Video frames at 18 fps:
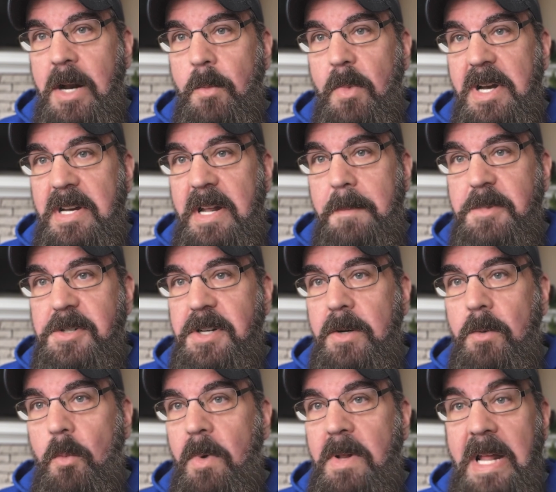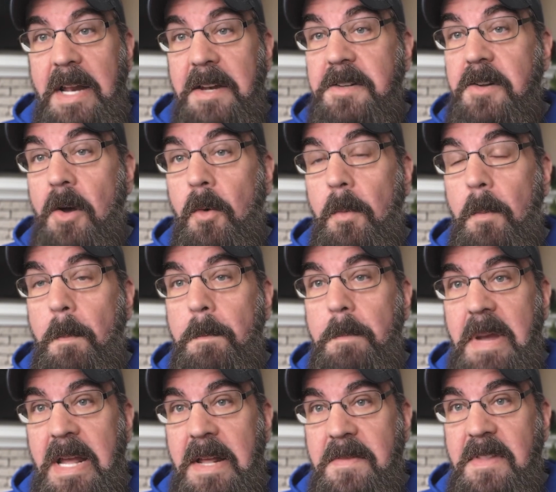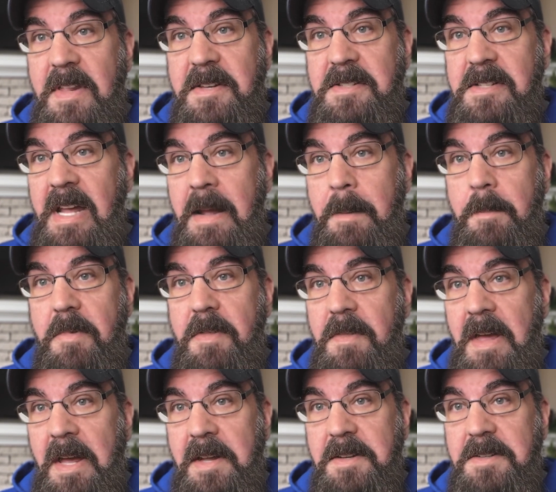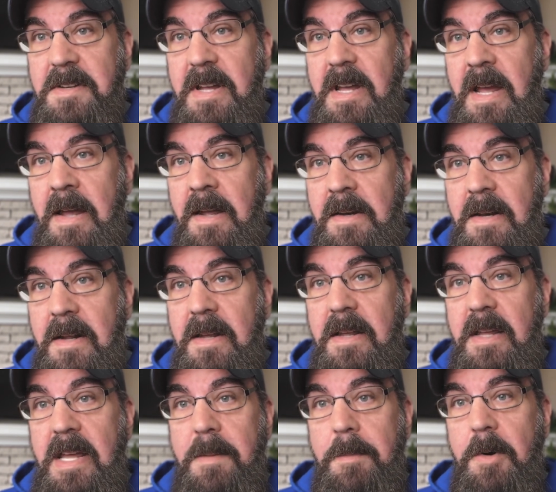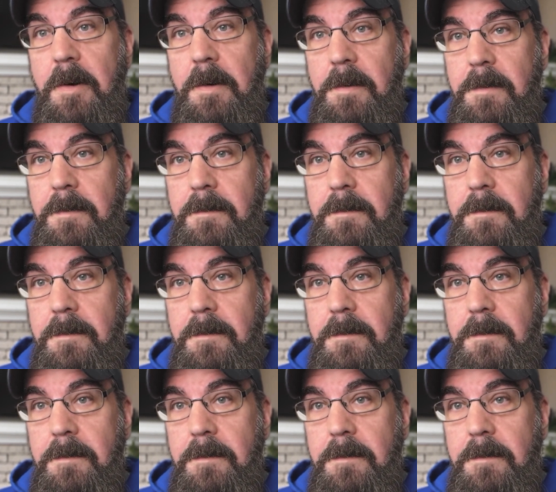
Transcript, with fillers: and redemption when they don't mean the same things in Hebrew,